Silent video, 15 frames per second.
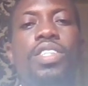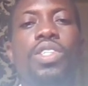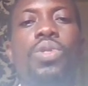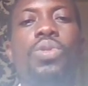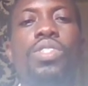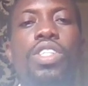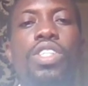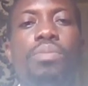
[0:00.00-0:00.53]

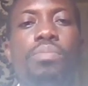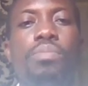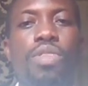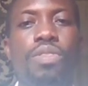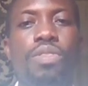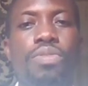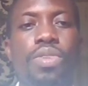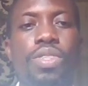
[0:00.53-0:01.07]
those things, he
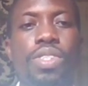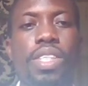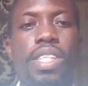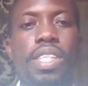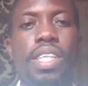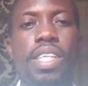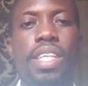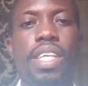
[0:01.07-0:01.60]
brought forth
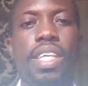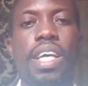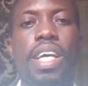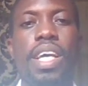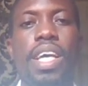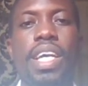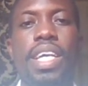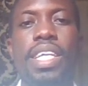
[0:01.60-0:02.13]

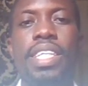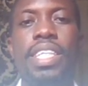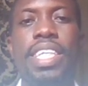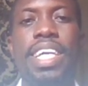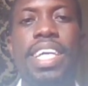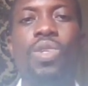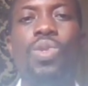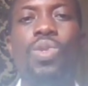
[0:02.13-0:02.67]

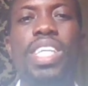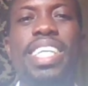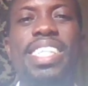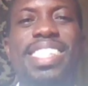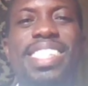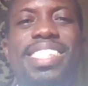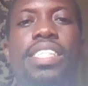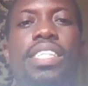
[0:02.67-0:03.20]
those
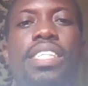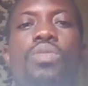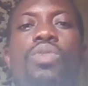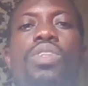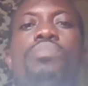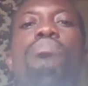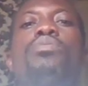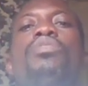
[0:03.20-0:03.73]
existence
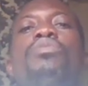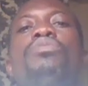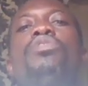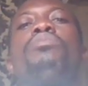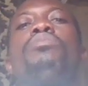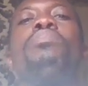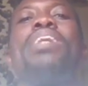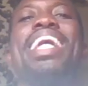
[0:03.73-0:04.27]
were brought
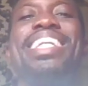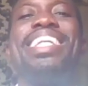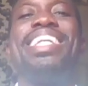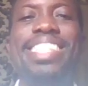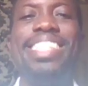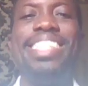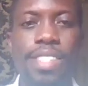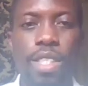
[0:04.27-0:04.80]
forth by
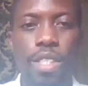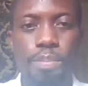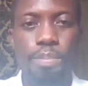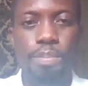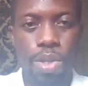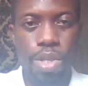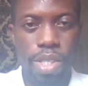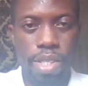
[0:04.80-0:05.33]
his
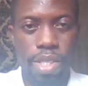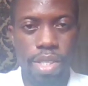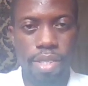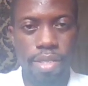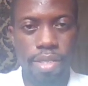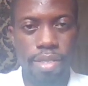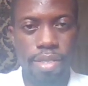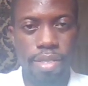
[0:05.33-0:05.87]
spirit,
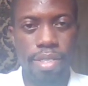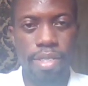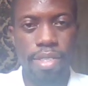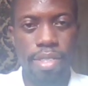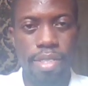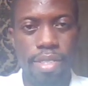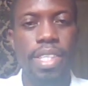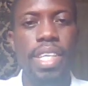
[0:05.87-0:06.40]

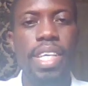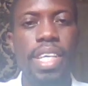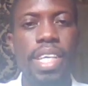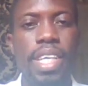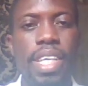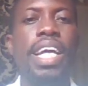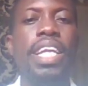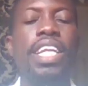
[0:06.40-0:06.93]

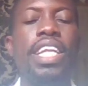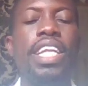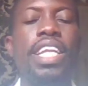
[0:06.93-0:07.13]
and they